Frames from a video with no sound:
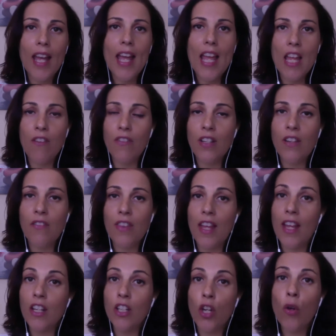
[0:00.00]
even if
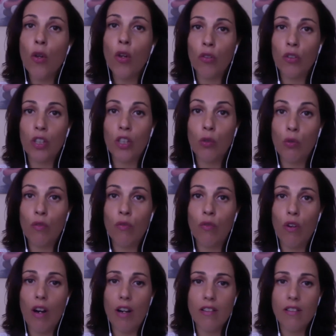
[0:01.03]
they're no longer good
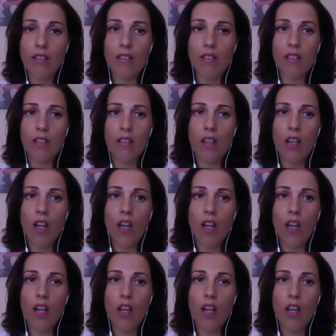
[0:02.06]
for us.